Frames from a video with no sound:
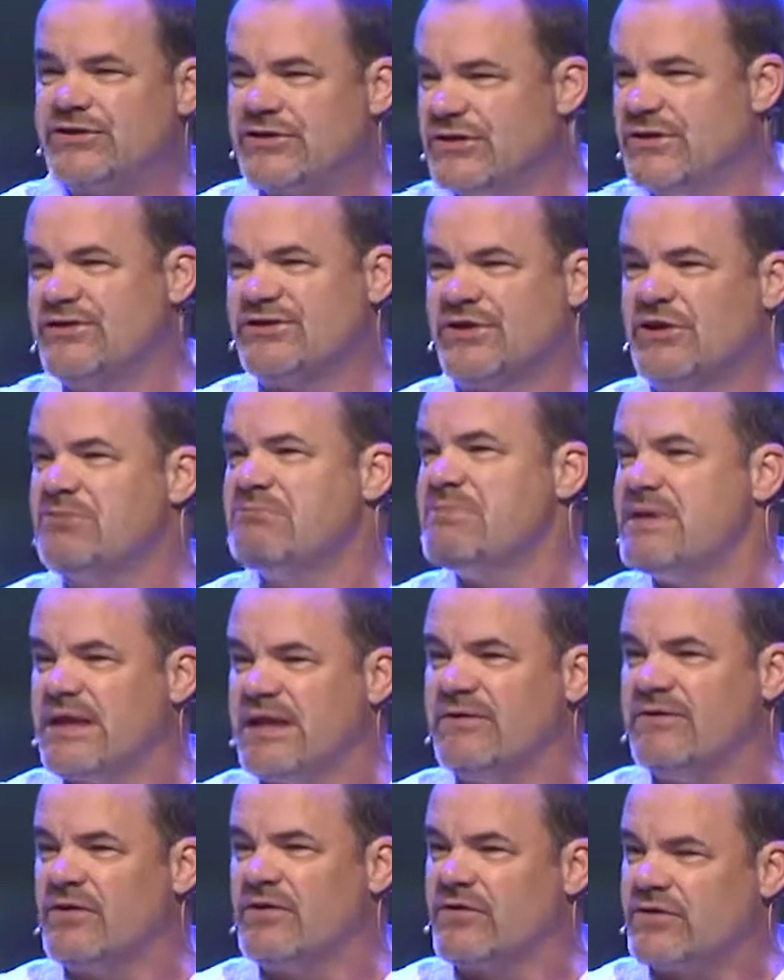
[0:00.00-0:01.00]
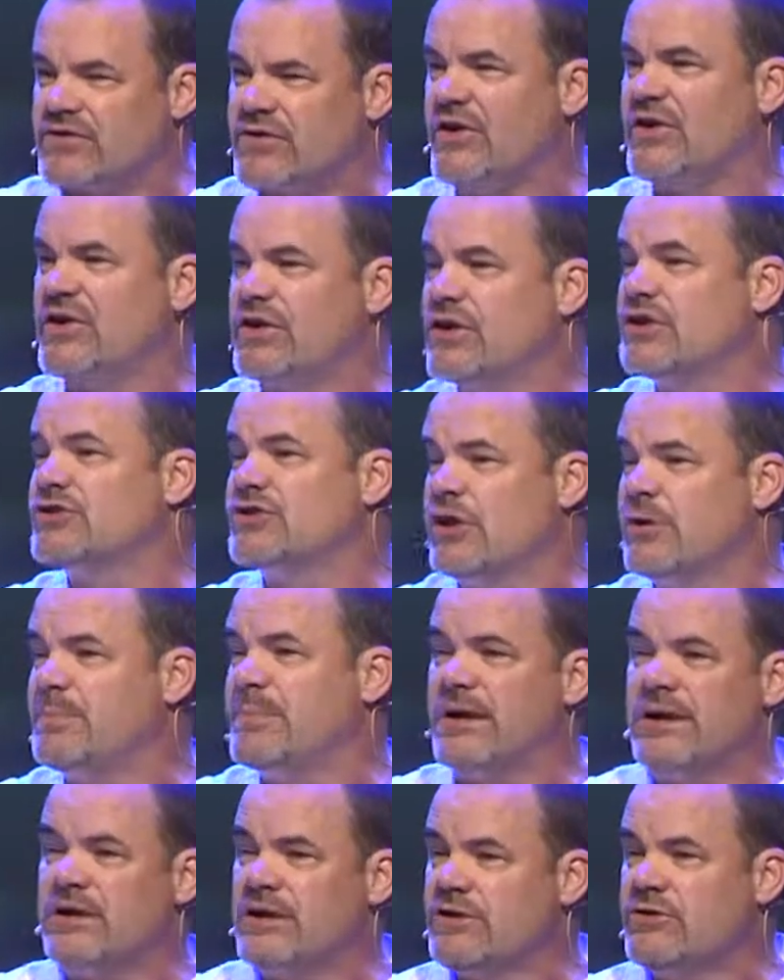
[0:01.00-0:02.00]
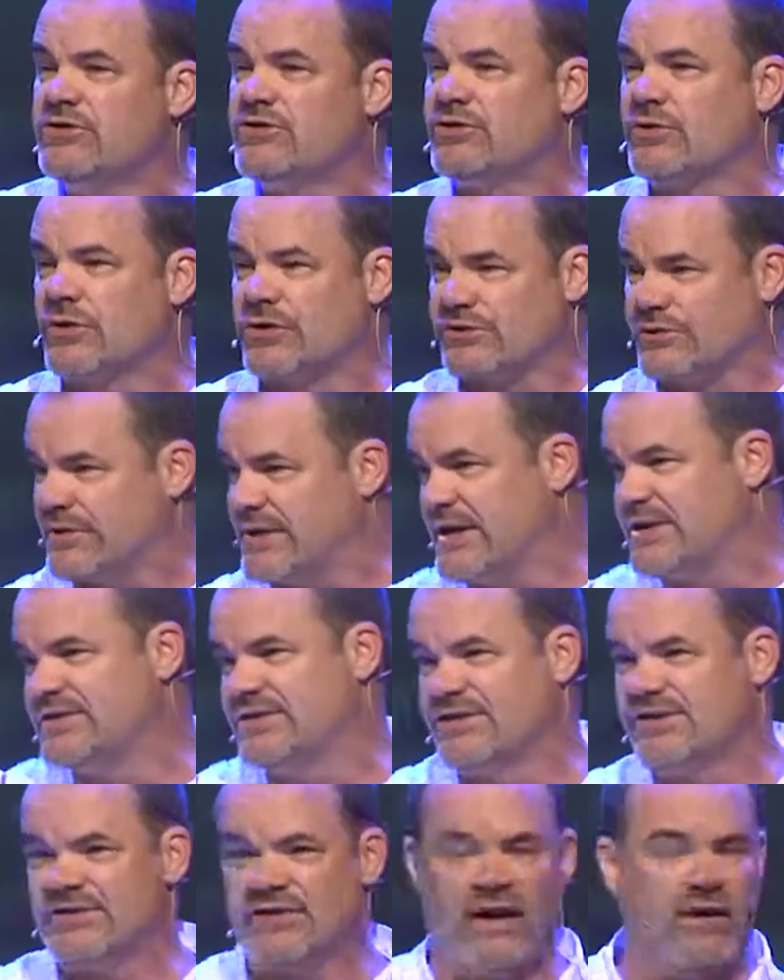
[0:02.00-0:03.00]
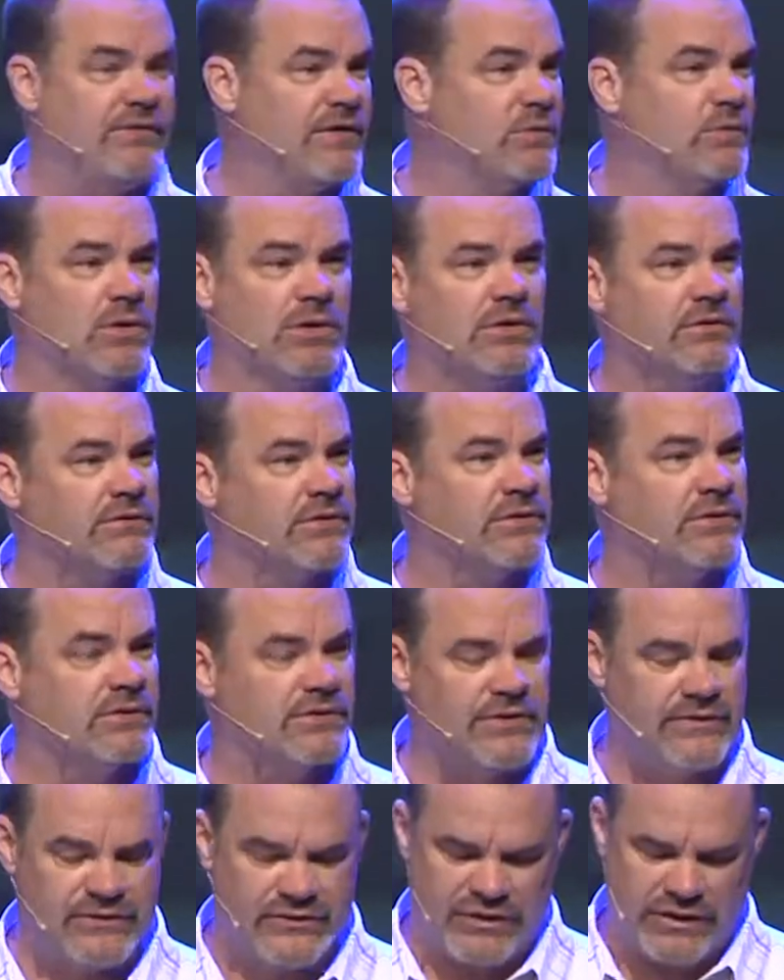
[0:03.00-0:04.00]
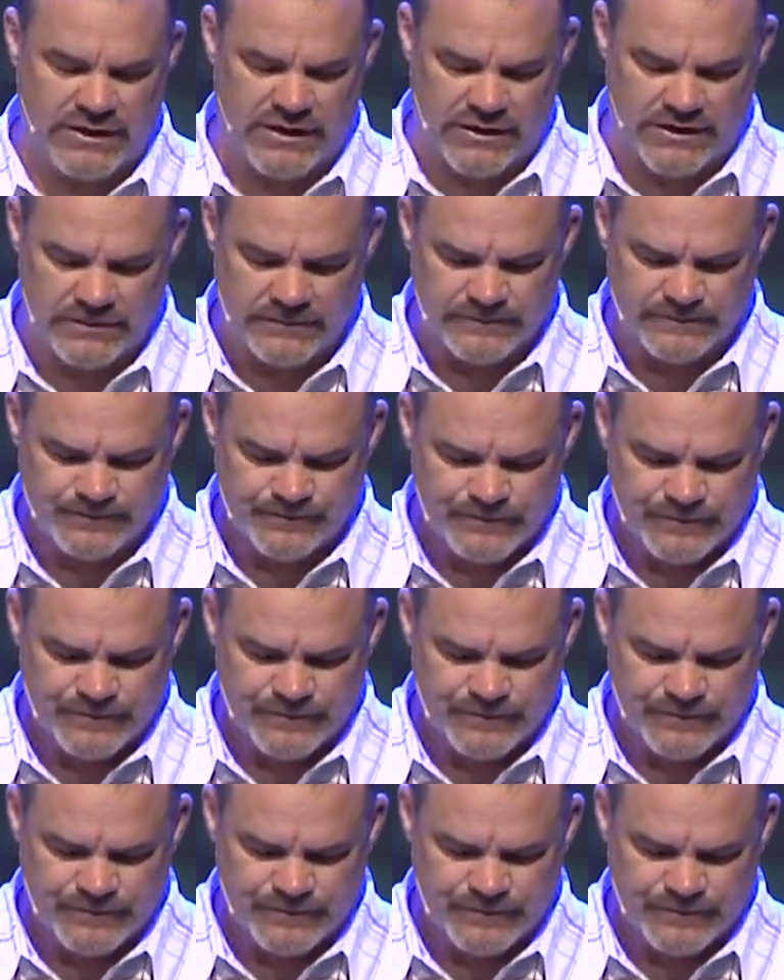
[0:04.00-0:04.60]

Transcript: this series, I know many of you have started interpreting news stories. Well, that's the selfie worldview. You've seen it.